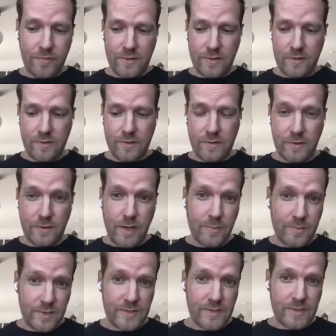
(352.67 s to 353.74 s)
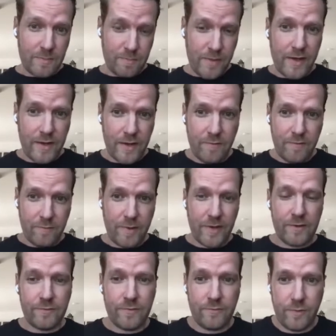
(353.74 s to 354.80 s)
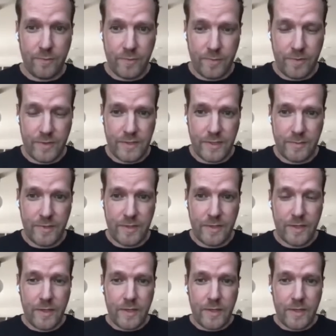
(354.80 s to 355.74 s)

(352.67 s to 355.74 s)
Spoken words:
the companies that have benefit from the pandemic.